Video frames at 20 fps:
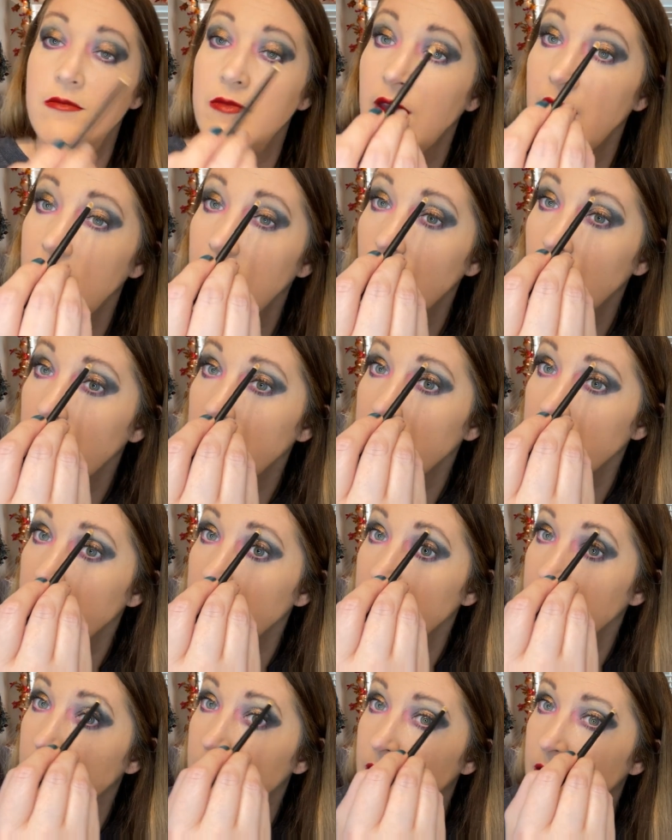Anyways,
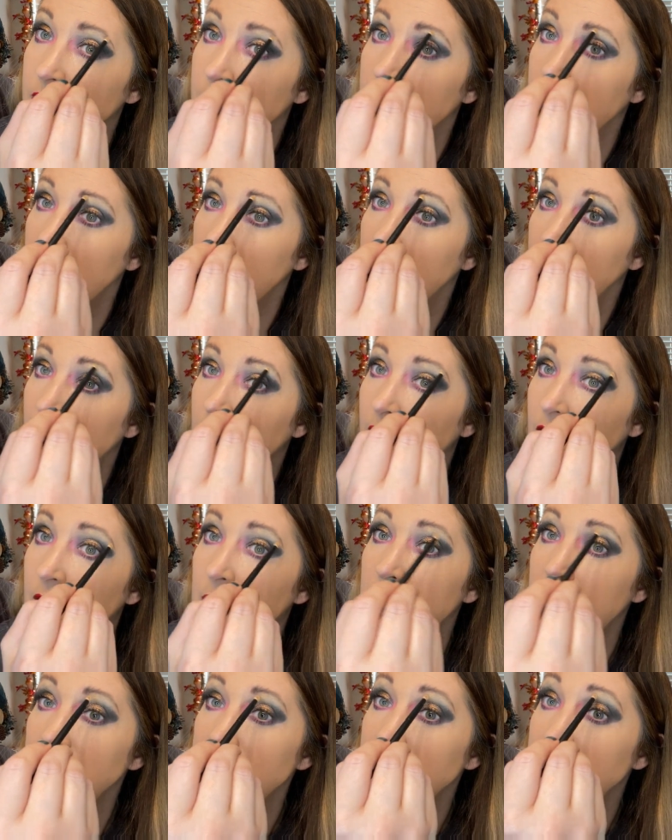I
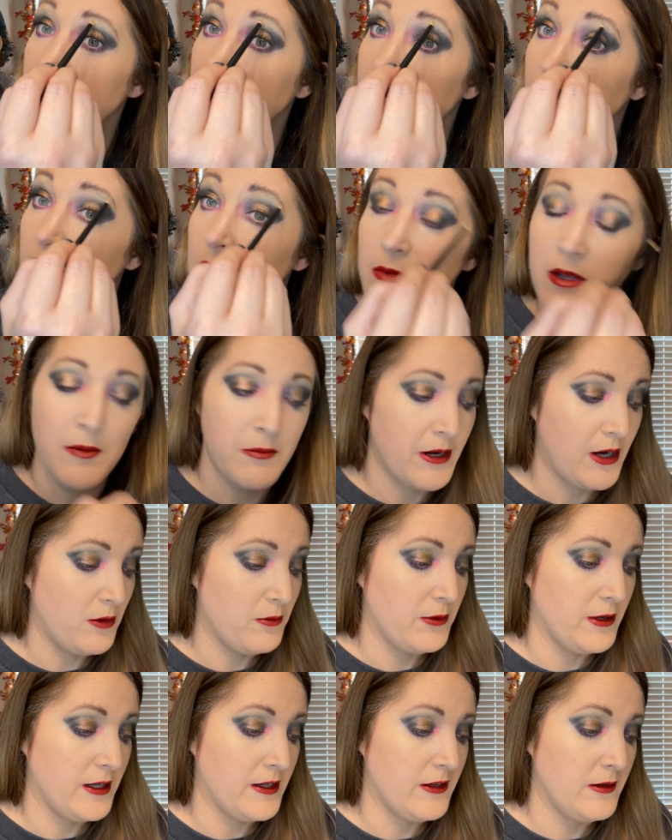mentioned it could be a brow
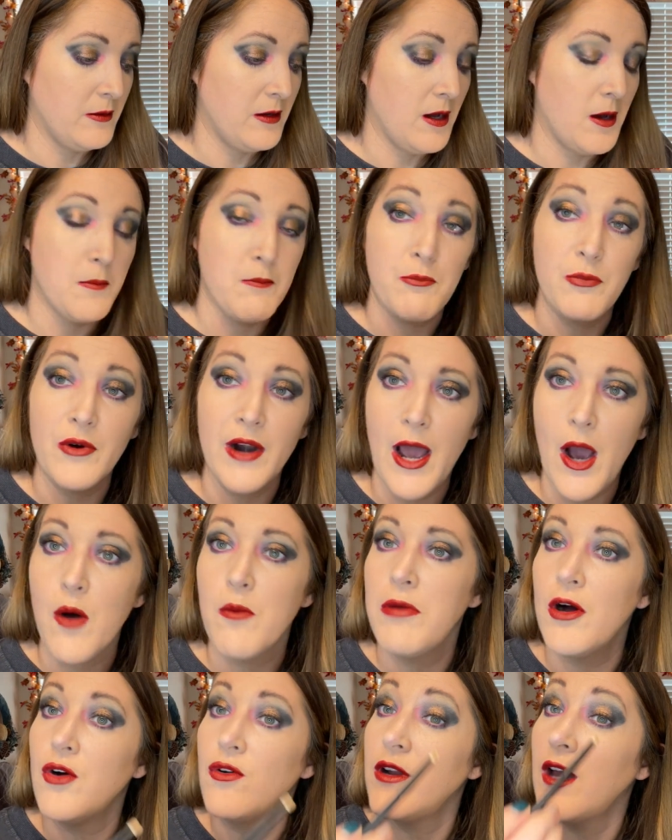bone, a brow
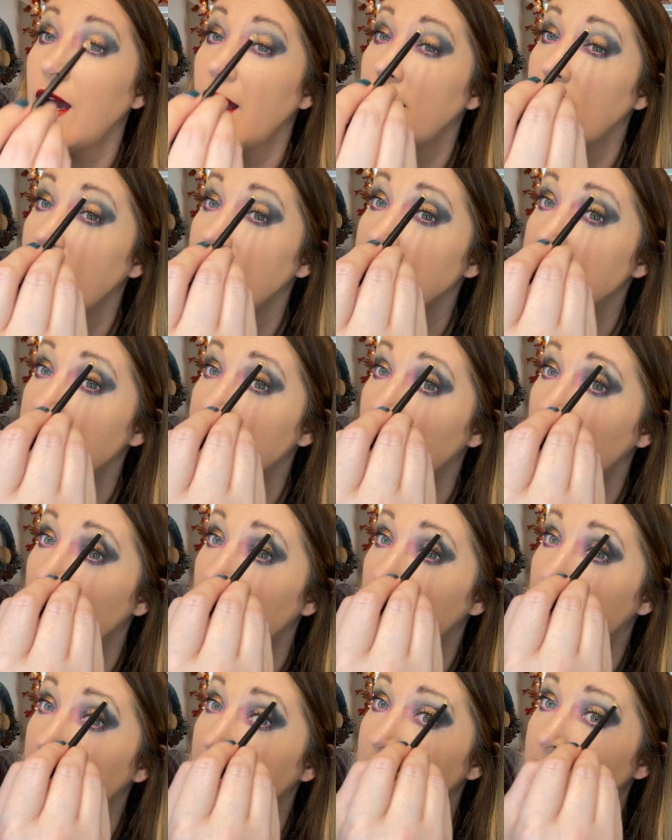bone highlight, so we
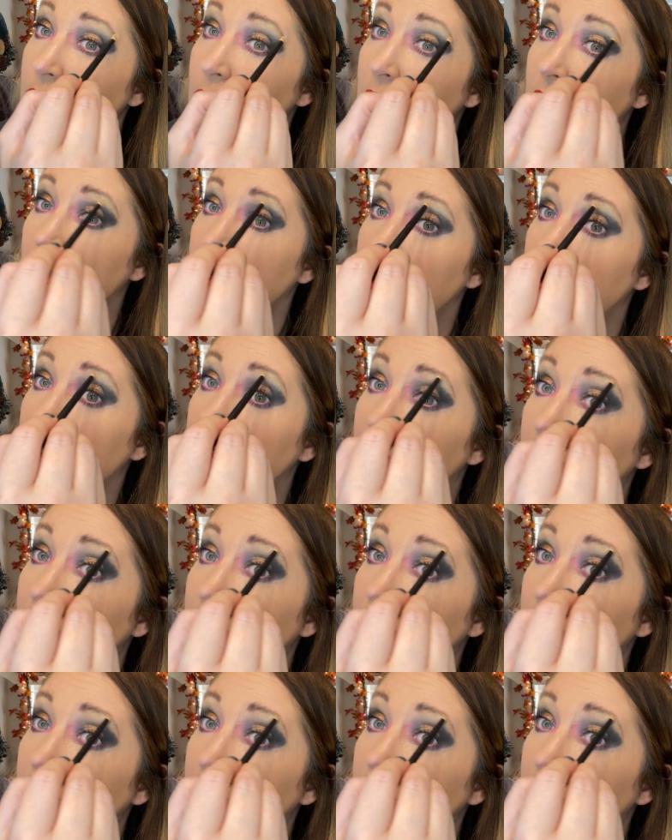might as well